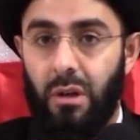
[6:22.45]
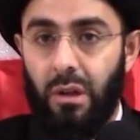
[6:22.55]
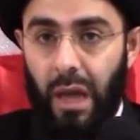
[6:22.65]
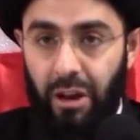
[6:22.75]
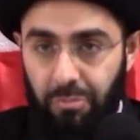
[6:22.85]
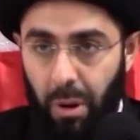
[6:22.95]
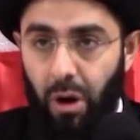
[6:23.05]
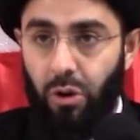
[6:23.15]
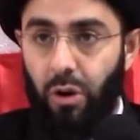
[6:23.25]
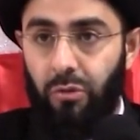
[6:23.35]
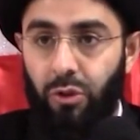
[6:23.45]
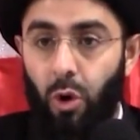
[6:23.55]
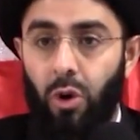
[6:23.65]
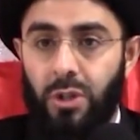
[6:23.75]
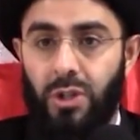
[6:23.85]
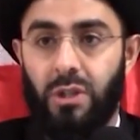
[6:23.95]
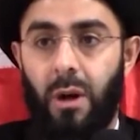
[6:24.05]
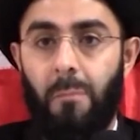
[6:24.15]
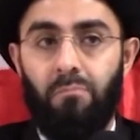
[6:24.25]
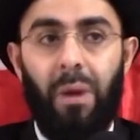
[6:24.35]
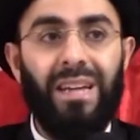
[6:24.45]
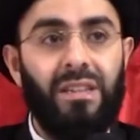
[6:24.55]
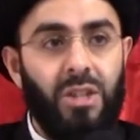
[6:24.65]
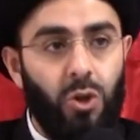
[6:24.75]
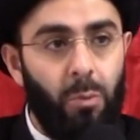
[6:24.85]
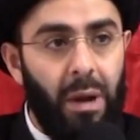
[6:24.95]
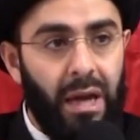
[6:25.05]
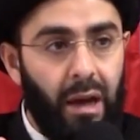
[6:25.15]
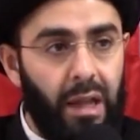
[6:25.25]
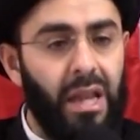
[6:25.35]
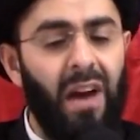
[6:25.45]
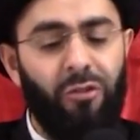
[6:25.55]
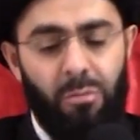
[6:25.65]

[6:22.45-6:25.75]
life partner of yours by disobeying Allah